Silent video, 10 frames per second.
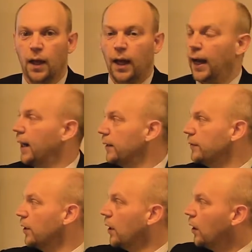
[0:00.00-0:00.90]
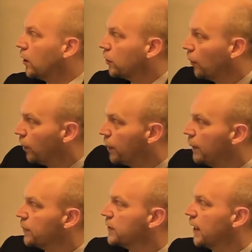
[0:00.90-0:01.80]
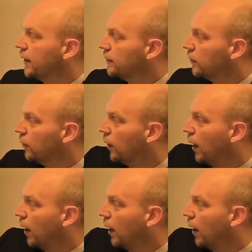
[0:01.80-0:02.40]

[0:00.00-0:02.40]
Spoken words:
And a couple of people said,